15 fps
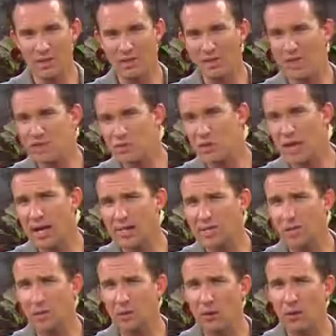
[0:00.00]
the
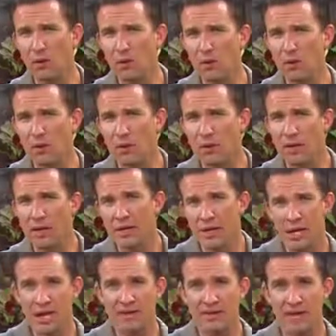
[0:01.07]
Israelites no longer
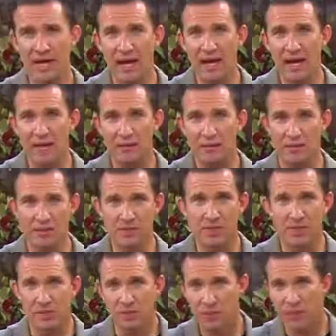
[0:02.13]
gave in to idols.
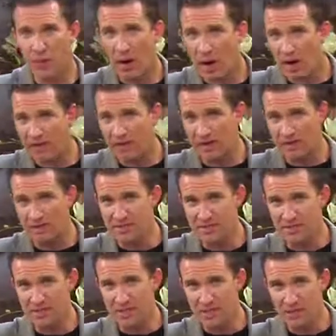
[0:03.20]

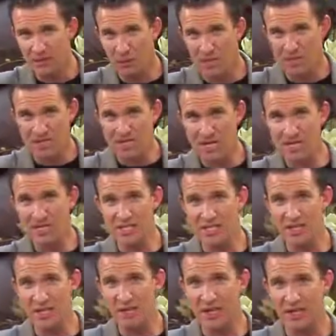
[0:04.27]
Prophets would cease
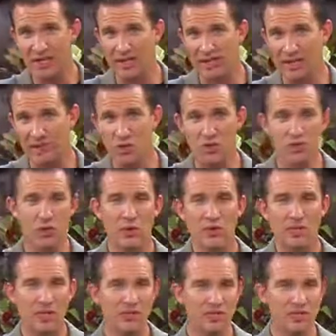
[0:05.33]
to be. 1
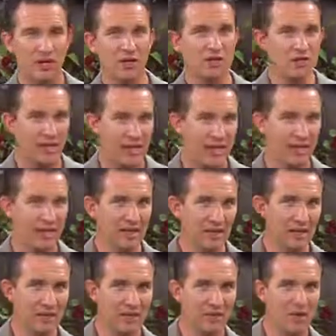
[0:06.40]
Corinthians 13,
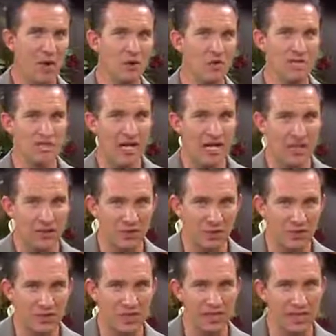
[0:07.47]
verses 8
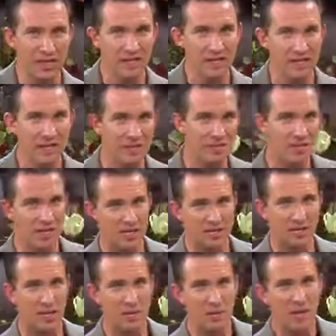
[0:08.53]
through 10 tells us
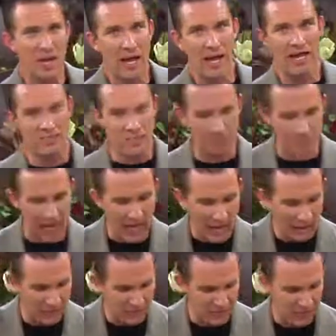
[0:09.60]
that as the
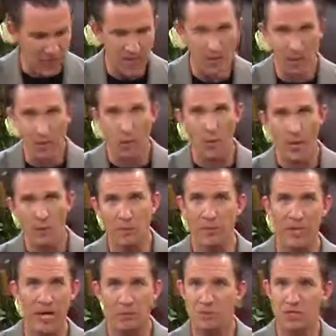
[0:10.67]
Bible is being recorded, when
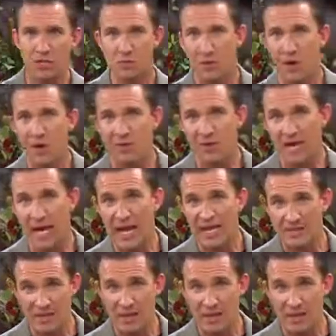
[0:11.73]
that which is perfect has